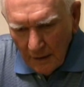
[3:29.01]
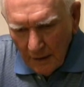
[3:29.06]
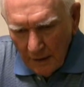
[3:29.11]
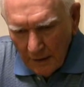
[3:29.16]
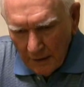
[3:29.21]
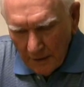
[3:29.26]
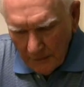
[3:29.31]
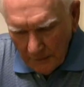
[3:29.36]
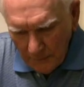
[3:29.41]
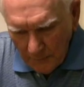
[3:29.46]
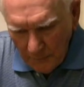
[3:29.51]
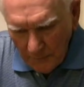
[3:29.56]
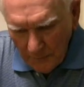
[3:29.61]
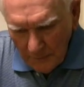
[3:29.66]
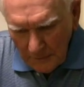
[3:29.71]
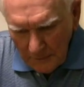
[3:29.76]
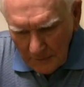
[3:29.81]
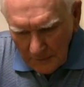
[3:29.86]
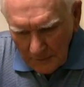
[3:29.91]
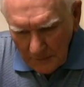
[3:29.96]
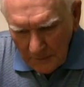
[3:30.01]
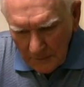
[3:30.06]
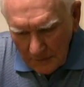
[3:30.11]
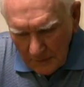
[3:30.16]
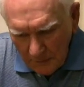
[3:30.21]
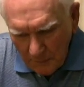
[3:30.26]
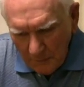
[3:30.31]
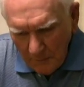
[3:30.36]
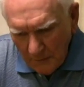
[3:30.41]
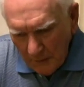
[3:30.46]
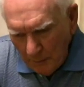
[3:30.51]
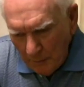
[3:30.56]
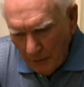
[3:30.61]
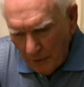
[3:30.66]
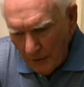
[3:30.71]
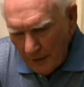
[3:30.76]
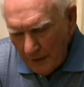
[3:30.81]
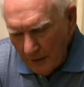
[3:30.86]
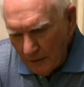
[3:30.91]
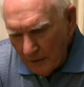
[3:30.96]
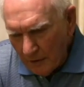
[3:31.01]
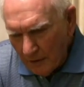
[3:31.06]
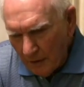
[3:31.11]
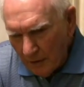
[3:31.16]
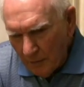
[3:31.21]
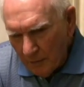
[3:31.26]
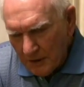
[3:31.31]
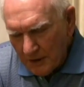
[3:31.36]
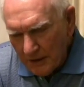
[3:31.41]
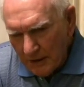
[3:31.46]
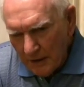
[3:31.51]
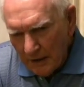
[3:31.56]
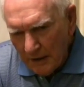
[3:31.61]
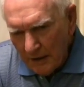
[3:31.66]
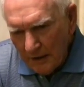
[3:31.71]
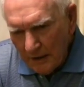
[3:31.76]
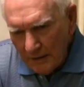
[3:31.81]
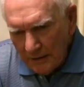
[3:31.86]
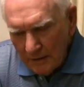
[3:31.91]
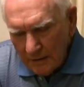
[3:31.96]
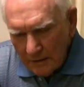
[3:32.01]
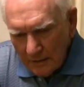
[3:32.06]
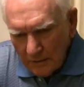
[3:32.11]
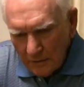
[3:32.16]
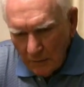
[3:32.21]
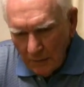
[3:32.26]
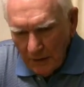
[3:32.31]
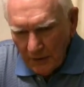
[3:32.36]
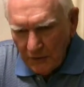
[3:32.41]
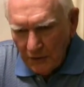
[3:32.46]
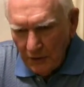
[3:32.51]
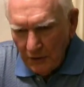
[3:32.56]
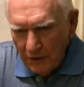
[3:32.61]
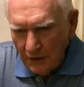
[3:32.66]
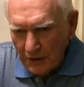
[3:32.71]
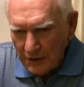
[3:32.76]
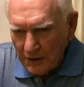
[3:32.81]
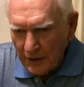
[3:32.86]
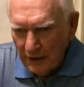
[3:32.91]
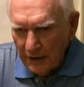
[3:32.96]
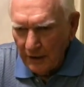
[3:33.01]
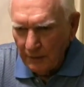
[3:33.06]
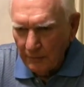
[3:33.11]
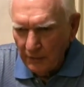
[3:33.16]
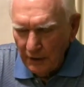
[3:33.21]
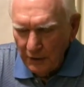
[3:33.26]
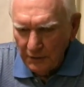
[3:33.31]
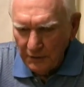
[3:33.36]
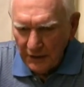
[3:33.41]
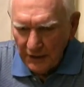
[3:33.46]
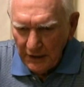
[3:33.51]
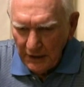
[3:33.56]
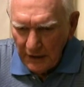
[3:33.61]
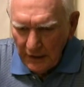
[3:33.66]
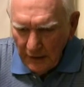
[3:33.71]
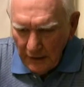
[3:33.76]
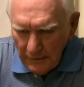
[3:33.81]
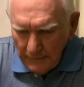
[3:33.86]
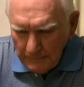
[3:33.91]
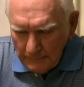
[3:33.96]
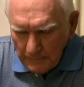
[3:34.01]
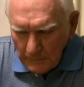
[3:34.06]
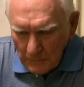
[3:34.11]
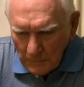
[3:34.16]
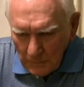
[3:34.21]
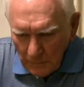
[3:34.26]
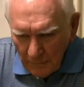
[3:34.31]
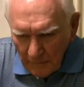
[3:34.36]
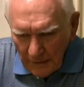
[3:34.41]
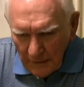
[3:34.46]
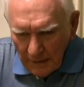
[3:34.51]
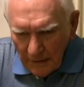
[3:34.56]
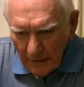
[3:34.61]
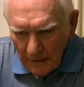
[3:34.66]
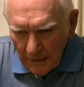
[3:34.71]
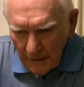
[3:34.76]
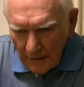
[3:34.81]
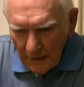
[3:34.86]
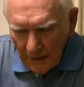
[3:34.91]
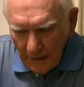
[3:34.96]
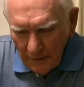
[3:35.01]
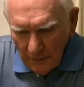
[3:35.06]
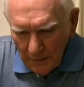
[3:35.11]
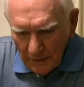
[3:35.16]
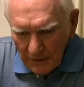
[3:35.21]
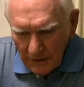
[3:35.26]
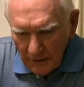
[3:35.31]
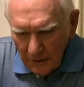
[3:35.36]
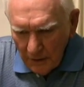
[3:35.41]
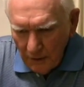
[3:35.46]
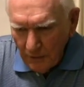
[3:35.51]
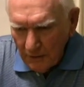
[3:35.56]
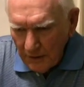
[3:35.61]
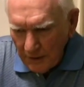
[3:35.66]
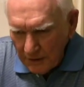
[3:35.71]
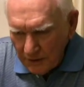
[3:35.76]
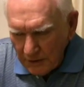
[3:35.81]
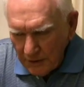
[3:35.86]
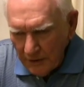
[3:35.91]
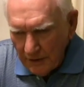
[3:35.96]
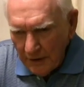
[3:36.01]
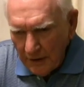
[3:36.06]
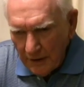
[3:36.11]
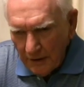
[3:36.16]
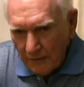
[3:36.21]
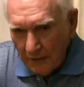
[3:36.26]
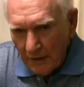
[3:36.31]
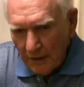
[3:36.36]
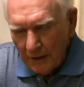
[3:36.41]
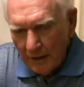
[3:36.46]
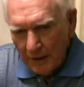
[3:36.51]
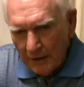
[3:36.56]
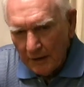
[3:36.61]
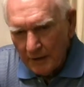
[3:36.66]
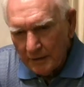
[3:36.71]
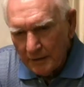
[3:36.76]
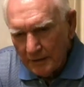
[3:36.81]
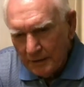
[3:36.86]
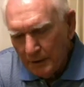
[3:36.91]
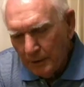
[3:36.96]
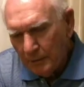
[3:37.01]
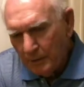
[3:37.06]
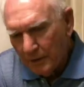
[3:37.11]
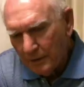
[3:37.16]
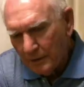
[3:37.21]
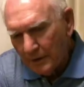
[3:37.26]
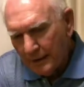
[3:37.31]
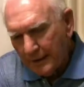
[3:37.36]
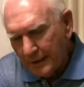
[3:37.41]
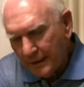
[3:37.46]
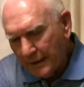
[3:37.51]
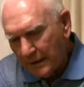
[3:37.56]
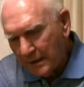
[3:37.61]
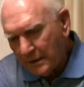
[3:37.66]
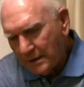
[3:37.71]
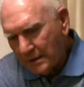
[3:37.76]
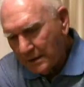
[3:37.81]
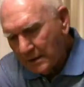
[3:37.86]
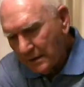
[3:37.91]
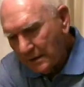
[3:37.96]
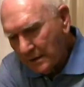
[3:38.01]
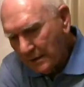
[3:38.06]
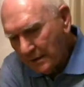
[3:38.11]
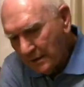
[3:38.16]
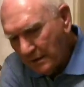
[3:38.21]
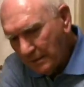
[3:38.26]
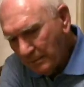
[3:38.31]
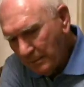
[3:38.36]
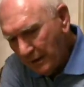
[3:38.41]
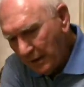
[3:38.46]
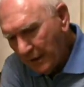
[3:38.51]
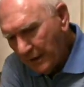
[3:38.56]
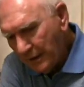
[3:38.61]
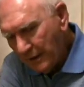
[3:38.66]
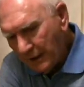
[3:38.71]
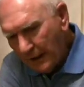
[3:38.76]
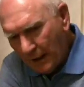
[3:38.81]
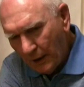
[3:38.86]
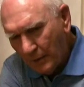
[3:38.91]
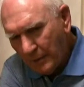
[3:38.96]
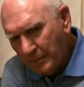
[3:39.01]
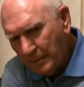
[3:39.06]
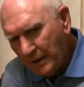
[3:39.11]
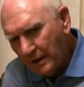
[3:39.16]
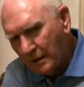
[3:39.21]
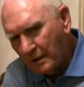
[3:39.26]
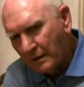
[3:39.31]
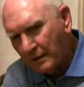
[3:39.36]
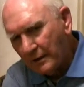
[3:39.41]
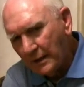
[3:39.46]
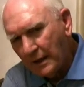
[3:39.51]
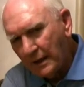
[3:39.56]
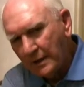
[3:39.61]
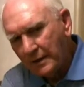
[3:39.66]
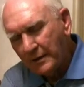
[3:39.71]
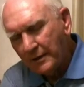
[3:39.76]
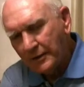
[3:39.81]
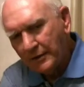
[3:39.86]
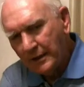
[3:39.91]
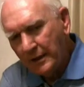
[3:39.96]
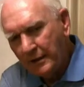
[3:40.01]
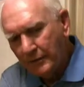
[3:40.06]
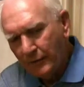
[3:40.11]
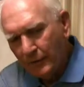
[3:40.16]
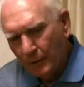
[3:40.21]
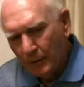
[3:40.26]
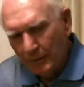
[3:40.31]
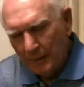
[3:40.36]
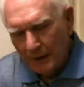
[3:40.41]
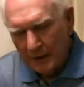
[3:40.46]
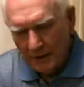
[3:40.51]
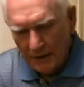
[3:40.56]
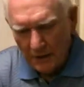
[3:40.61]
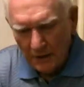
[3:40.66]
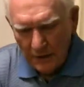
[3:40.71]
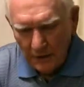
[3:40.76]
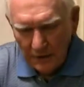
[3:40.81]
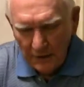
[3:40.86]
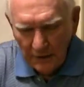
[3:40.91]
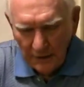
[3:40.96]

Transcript: the report to Oklahoma City, went through the same routine, and was told that sure enough I had two broken legs, but I would be all right in three to four months.